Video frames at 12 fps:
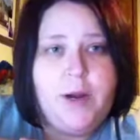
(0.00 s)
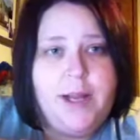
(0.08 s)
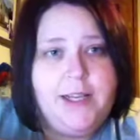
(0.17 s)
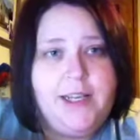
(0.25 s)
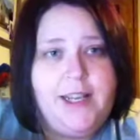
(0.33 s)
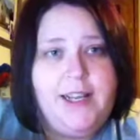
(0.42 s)

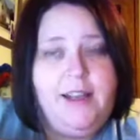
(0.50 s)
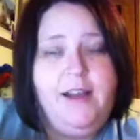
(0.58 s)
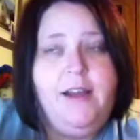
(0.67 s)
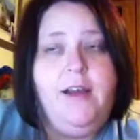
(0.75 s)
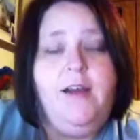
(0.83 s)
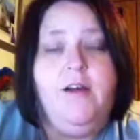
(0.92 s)
Brandy,
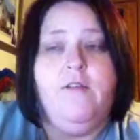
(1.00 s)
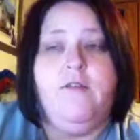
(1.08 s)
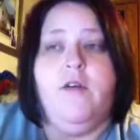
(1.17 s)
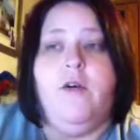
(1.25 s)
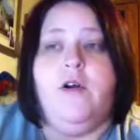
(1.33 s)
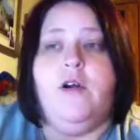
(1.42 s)

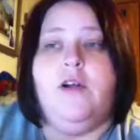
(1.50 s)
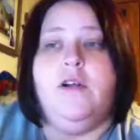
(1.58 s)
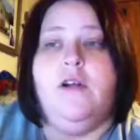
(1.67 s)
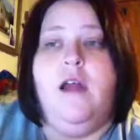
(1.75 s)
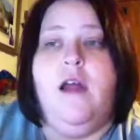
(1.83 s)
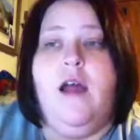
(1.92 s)

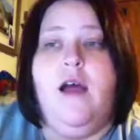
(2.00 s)
for